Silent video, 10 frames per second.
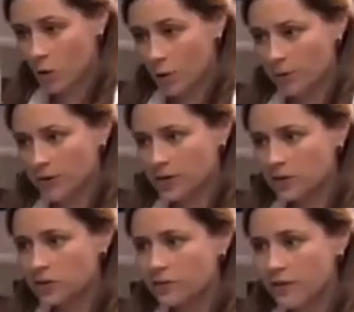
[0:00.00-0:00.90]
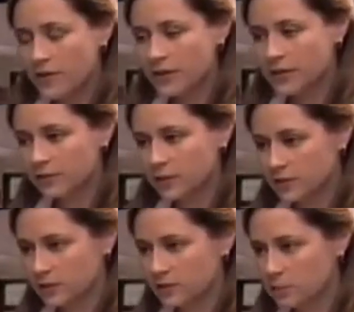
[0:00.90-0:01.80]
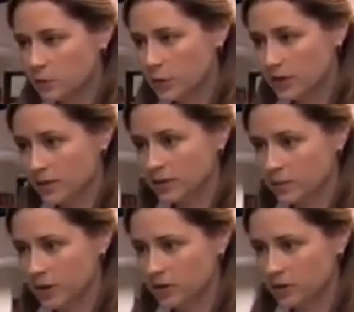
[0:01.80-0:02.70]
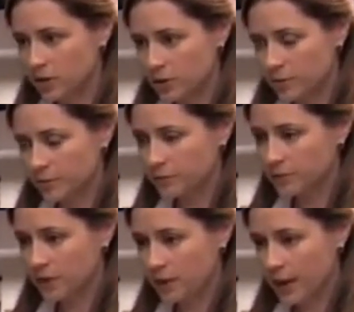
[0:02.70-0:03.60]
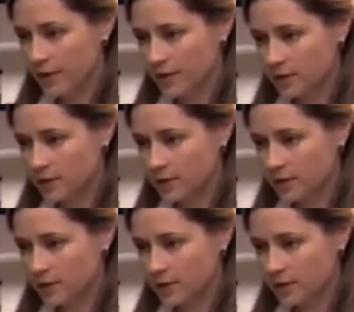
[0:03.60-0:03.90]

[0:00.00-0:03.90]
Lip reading: Corporate needs you to find the differences between this picture and